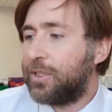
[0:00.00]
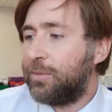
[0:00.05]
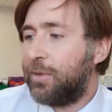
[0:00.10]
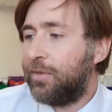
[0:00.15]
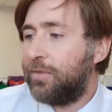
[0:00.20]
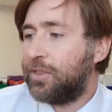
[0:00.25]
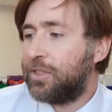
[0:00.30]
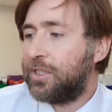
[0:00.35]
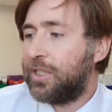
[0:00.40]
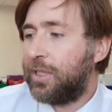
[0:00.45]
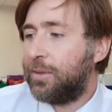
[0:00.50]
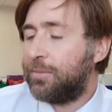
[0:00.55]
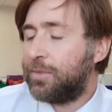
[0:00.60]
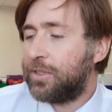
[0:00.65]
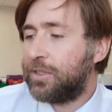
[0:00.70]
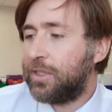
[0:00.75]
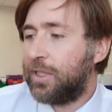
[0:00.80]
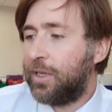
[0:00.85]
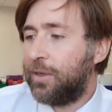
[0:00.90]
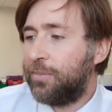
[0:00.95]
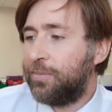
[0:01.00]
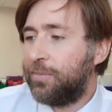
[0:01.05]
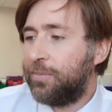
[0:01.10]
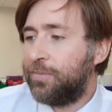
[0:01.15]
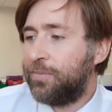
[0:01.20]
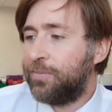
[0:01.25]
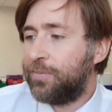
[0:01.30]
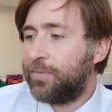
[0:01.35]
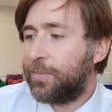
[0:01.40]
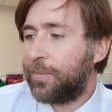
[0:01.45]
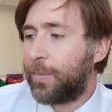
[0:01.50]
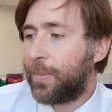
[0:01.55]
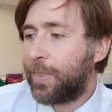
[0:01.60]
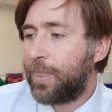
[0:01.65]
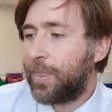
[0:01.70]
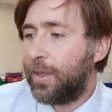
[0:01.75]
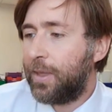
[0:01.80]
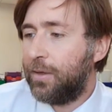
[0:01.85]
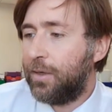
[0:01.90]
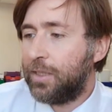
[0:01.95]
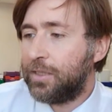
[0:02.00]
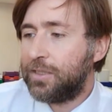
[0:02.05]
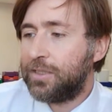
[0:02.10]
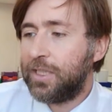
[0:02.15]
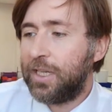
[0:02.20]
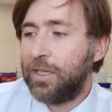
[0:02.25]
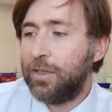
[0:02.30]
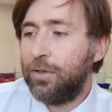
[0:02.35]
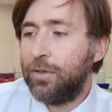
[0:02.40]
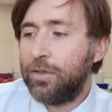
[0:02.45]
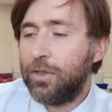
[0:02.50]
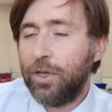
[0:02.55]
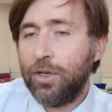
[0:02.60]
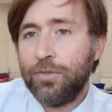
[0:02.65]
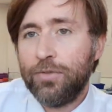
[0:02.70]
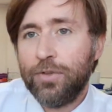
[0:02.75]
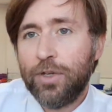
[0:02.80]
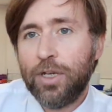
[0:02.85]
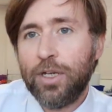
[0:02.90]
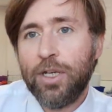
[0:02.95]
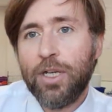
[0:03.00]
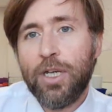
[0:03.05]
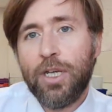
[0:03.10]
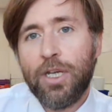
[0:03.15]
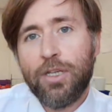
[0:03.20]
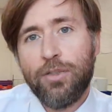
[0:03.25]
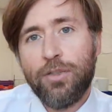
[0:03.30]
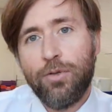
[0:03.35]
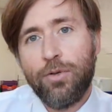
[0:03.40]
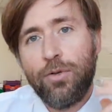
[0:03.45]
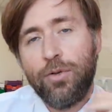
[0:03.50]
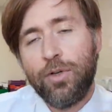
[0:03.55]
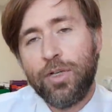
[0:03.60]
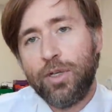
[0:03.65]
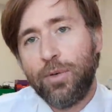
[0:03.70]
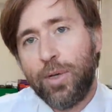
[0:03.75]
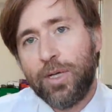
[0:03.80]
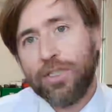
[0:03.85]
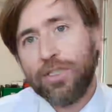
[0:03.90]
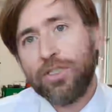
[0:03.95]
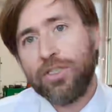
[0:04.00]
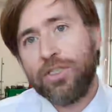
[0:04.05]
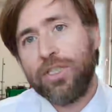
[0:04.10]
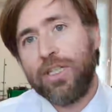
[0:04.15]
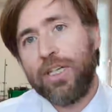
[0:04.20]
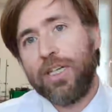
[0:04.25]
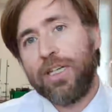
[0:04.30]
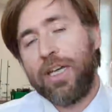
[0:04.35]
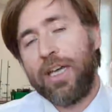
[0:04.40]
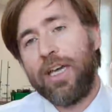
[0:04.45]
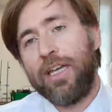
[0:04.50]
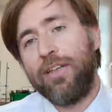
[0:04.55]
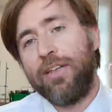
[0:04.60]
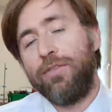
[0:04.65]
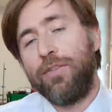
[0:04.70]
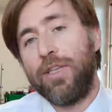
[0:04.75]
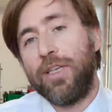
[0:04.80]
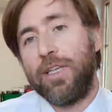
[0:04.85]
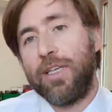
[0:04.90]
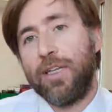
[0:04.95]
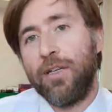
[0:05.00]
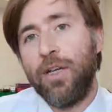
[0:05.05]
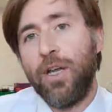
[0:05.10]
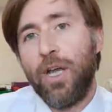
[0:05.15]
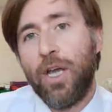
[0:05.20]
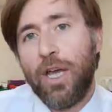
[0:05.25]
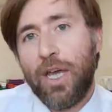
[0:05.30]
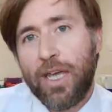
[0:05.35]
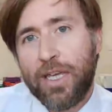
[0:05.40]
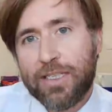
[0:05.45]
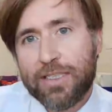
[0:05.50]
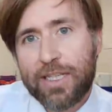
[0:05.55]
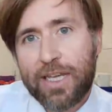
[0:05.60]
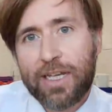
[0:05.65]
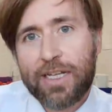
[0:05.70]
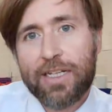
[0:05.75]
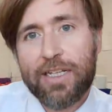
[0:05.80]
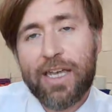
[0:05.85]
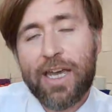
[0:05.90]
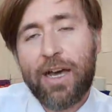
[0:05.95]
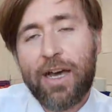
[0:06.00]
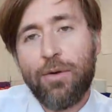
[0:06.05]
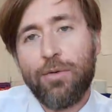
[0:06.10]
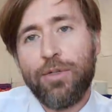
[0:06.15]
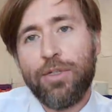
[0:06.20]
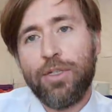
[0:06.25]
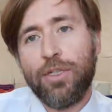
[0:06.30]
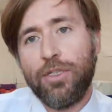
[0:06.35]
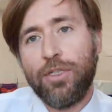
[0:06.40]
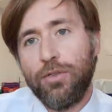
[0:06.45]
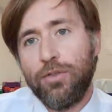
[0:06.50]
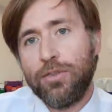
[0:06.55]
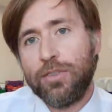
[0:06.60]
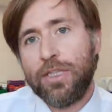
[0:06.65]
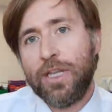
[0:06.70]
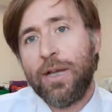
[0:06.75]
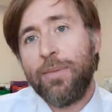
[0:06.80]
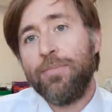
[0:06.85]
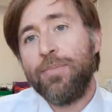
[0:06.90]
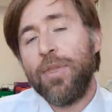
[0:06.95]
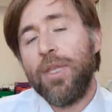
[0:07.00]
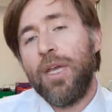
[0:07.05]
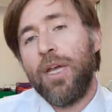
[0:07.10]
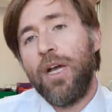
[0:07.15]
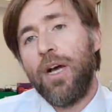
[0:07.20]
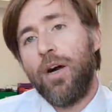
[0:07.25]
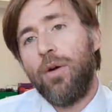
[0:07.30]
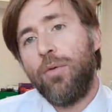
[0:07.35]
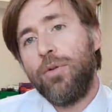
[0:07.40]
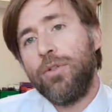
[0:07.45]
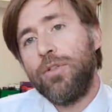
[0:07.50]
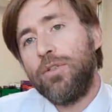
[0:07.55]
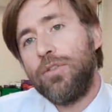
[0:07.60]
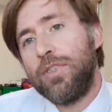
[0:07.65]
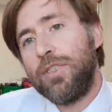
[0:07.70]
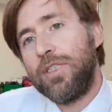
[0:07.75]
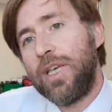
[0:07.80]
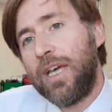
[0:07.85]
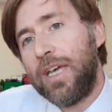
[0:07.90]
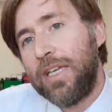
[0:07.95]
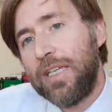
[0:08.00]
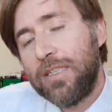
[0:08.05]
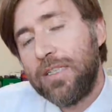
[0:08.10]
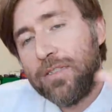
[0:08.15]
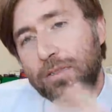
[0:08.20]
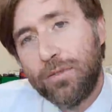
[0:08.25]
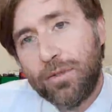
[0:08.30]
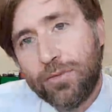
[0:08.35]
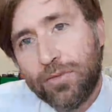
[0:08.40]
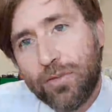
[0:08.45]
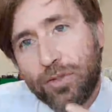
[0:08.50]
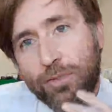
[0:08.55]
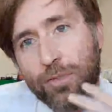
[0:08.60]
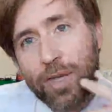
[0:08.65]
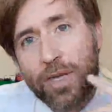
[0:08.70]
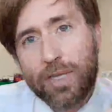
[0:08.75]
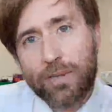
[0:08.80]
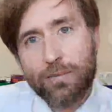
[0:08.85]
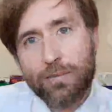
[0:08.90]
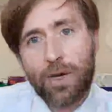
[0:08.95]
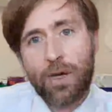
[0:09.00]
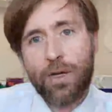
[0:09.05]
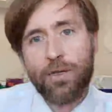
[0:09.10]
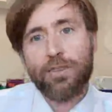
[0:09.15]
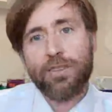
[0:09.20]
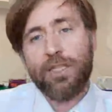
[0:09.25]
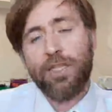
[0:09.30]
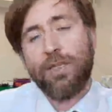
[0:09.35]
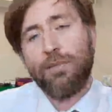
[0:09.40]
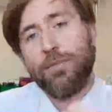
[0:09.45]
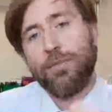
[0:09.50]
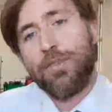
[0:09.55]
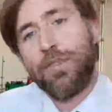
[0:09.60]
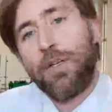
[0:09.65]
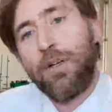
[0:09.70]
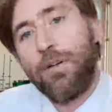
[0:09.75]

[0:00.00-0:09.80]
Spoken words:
Some other tips, as I say, look over your equation sheet again and thinking exactly how you're going to use that. I want you today to review many mark schemes.